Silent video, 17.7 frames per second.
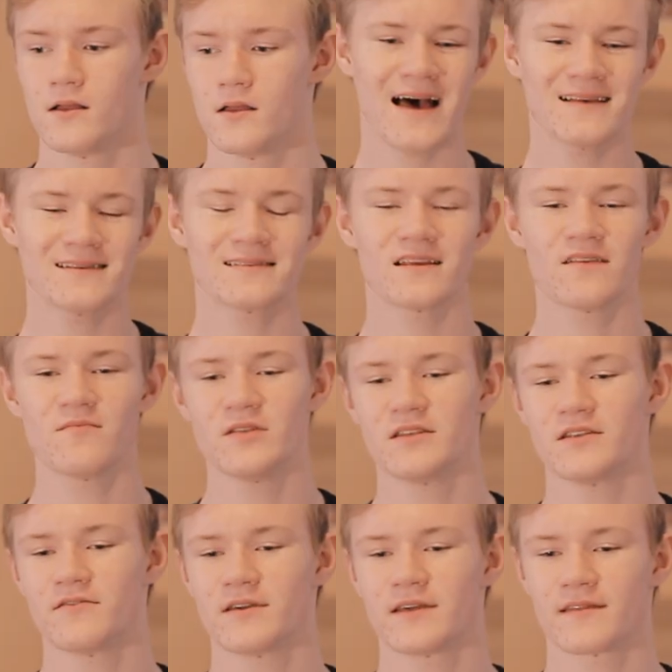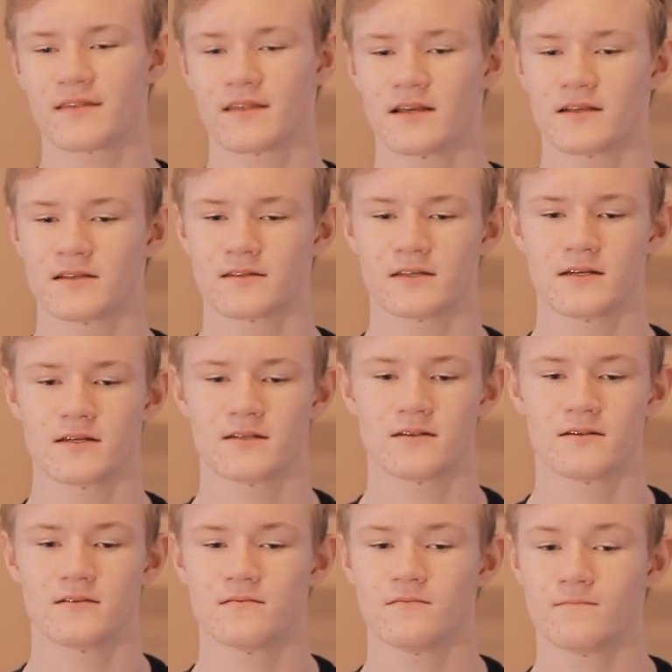in the past I've been doing things
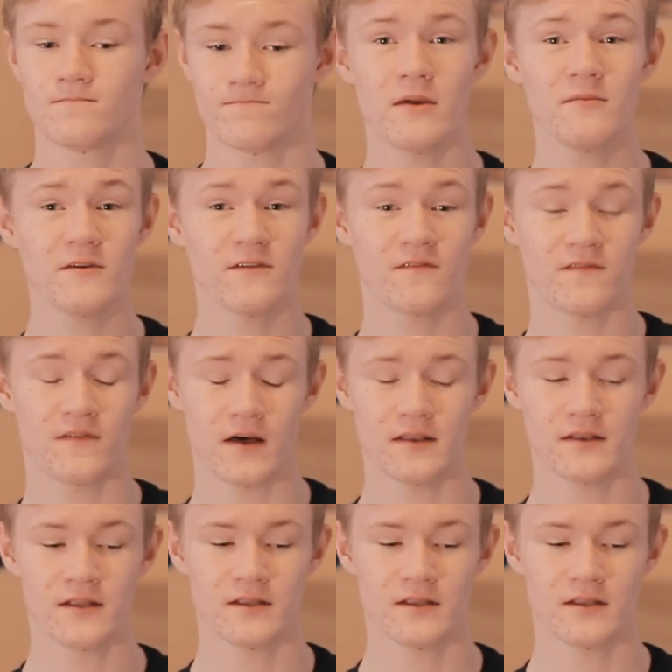that they may be